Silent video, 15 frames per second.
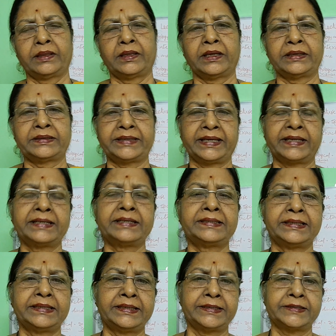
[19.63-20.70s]
The second
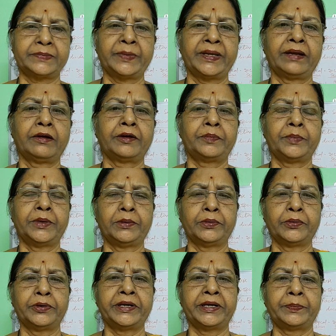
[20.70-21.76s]
series may not be
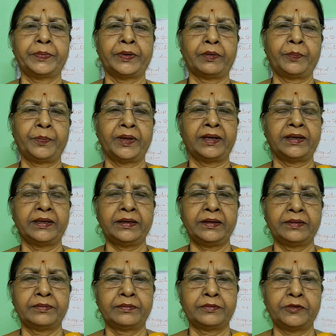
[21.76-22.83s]
loaded properly.
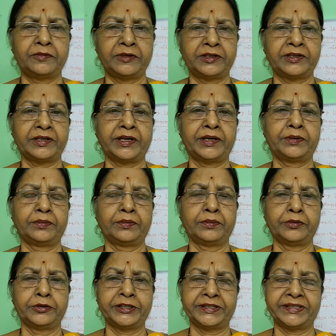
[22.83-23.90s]
We will try to
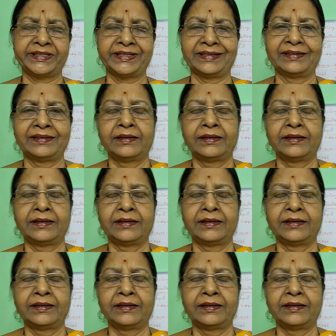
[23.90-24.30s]
load it.